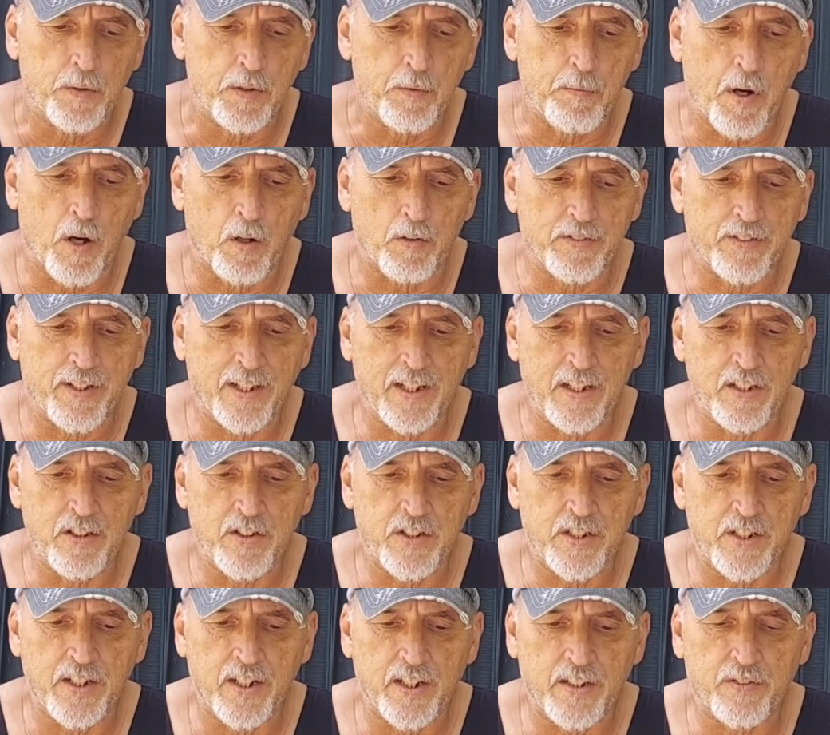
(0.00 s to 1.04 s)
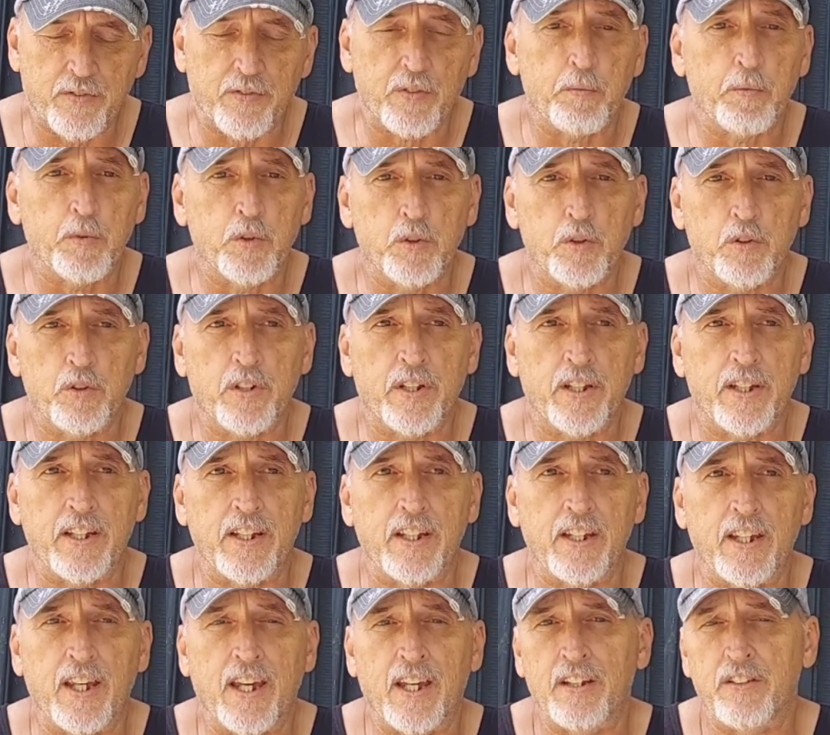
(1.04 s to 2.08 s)
We bought 10 chicks from Rural
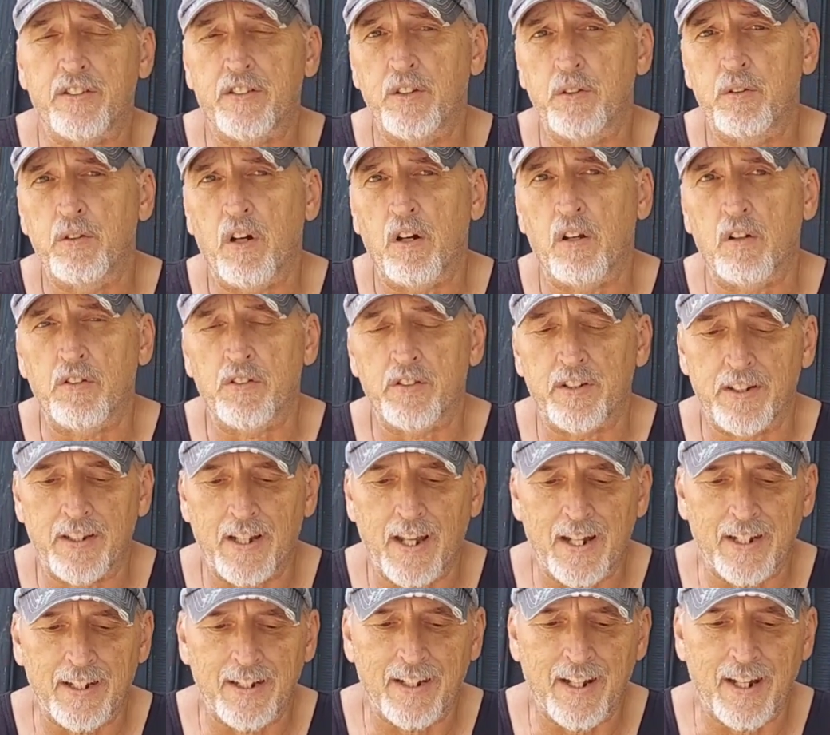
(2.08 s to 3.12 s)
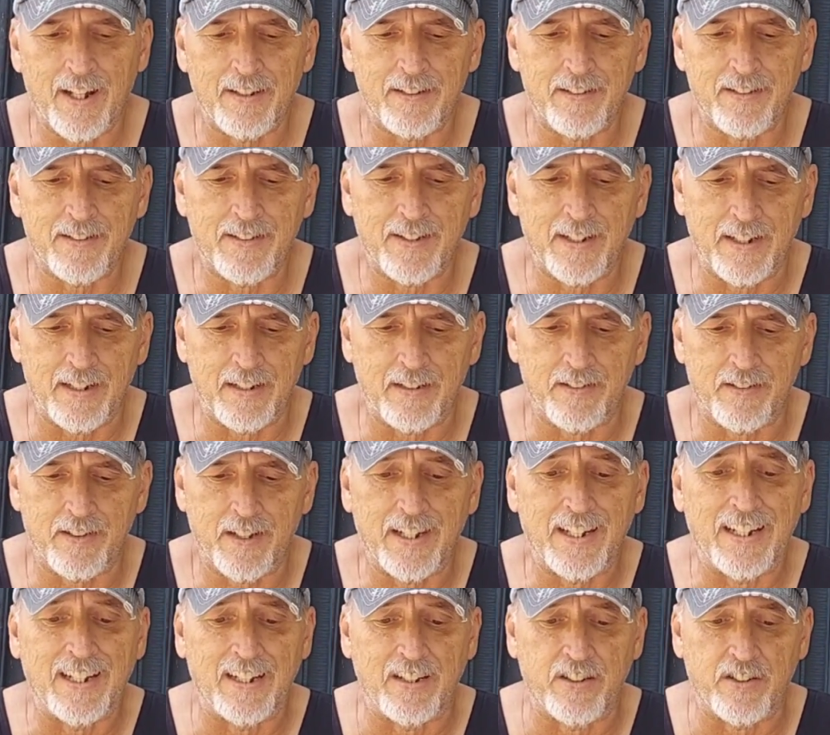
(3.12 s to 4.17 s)
King at $2.99
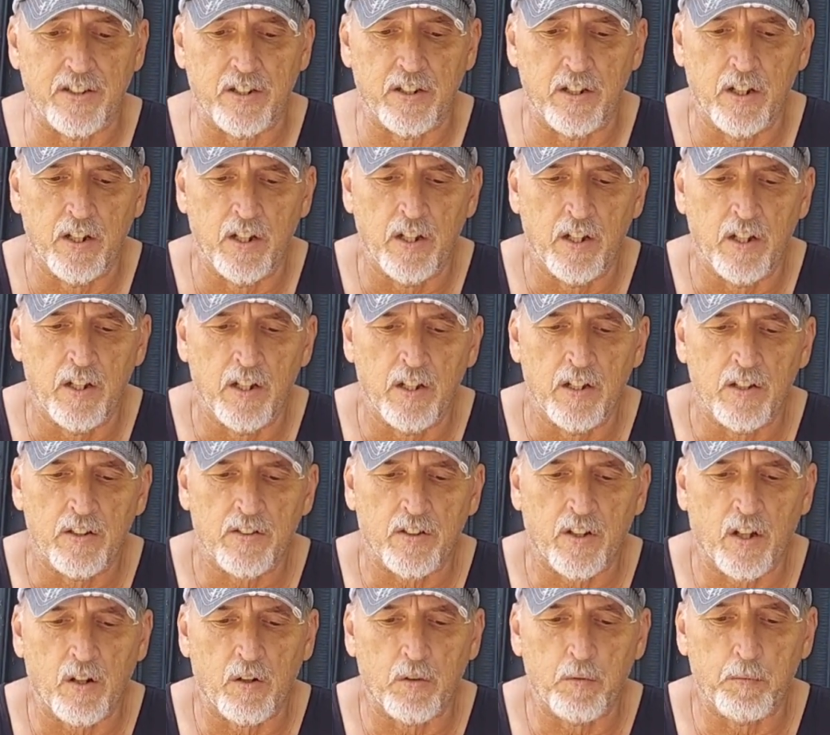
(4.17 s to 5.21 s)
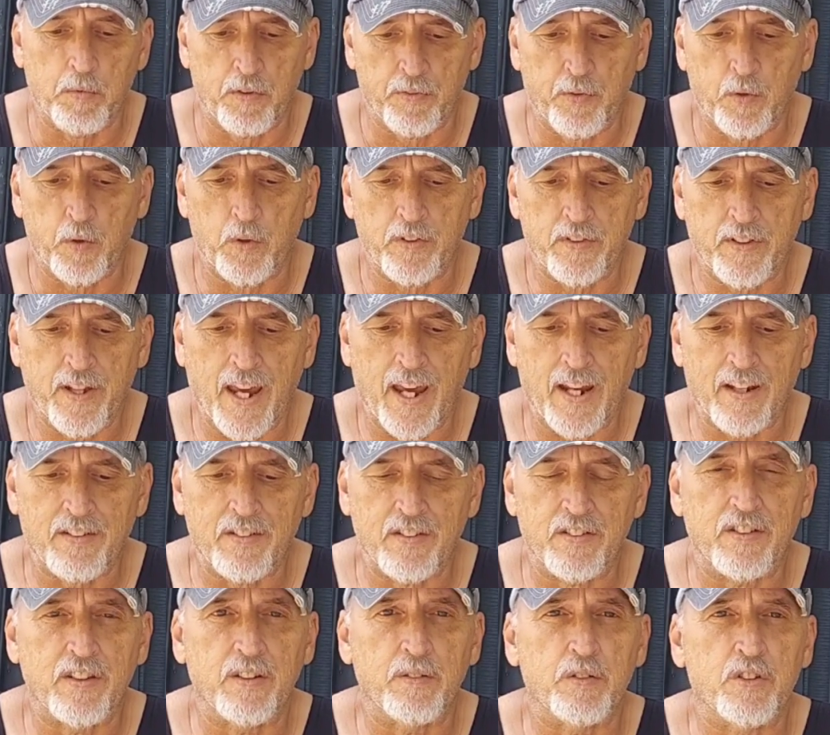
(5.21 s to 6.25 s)
each. So before
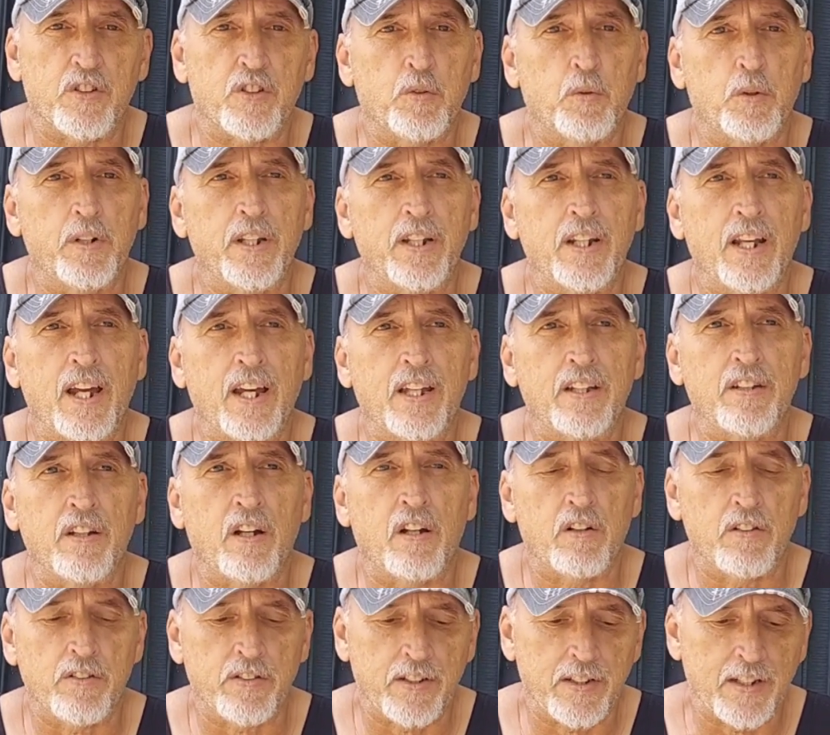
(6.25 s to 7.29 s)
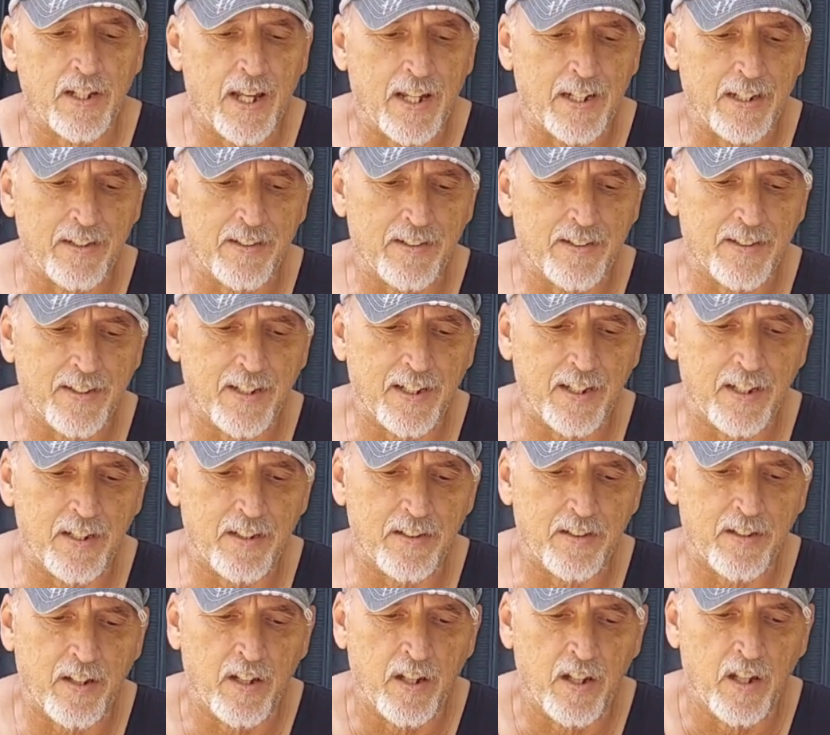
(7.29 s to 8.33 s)
taxes, it was $29.90.